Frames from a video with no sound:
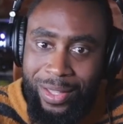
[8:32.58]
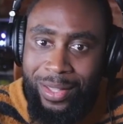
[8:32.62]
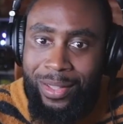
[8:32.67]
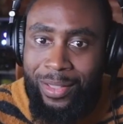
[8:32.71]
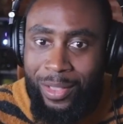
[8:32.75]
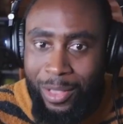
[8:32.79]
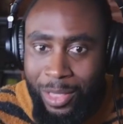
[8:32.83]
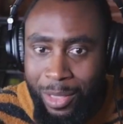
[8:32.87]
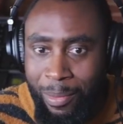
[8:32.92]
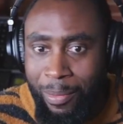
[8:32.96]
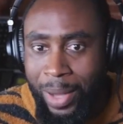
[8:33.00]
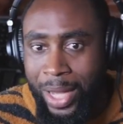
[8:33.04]

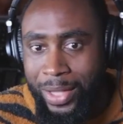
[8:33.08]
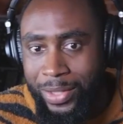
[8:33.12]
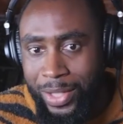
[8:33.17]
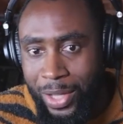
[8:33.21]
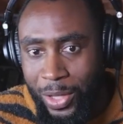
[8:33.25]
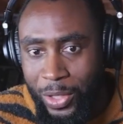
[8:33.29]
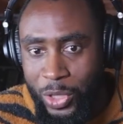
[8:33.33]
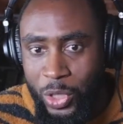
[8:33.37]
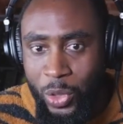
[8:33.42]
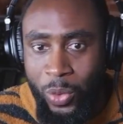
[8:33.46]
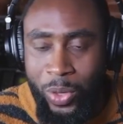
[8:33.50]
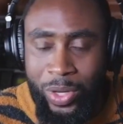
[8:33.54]
the
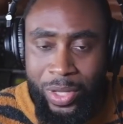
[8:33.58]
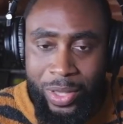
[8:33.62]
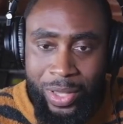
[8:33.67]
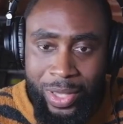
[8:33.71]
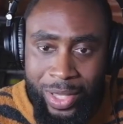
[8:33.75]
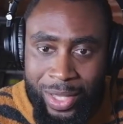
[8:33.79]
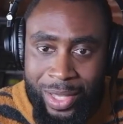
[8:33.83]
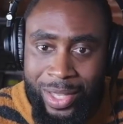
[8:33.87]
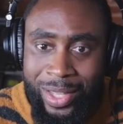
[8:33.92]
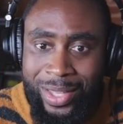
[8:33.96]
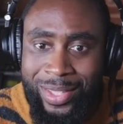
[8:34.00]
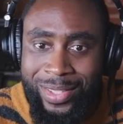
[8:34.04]
Montel Jordan,
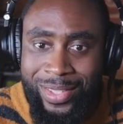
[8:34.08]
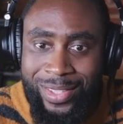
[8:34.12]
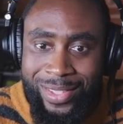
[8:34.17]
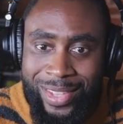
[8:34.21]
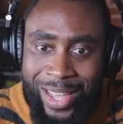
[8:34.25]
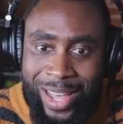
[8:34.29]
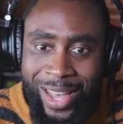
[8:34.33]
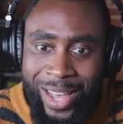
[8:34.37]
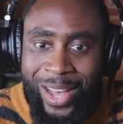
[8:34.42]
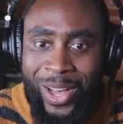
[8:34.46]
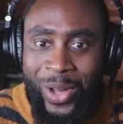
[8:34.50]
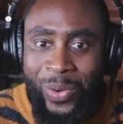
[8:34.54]
this is
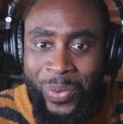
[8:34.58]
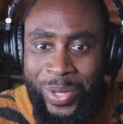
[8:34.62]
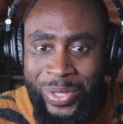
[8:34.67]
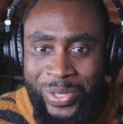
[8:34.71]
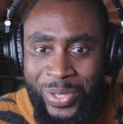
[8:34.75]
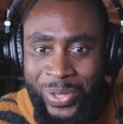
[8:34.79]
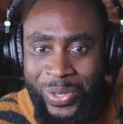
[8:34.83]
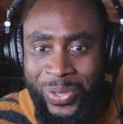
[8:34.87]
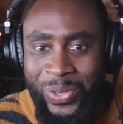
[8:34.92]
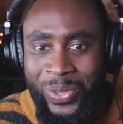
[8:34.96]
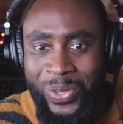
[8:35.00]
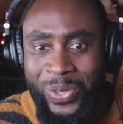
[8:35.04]
how we
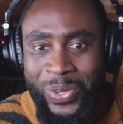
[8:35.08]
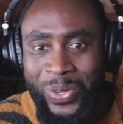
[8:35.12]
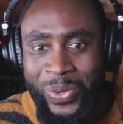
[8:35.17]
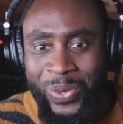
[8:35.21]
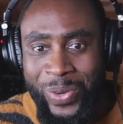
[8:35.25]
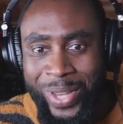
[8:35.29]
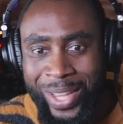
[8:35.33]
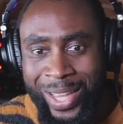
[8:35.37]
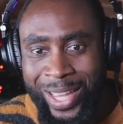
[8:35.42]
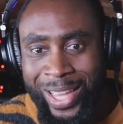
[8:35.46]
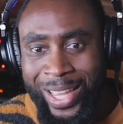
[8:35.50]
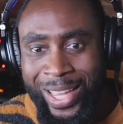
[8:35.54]
do
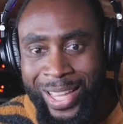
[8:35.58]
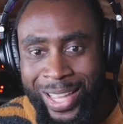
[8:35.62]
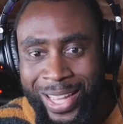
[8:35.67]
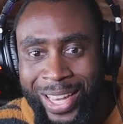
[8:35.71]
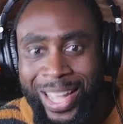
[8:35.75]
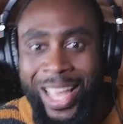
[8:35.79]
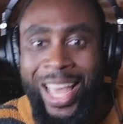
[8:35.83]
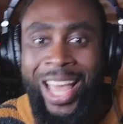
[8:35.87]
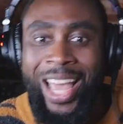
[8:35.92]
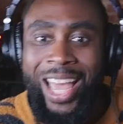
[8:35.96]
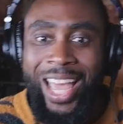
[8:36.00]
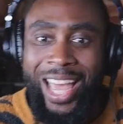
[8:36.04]
it.
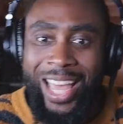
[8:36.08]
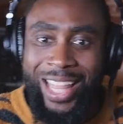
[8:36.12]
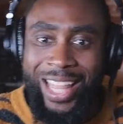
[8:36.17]
And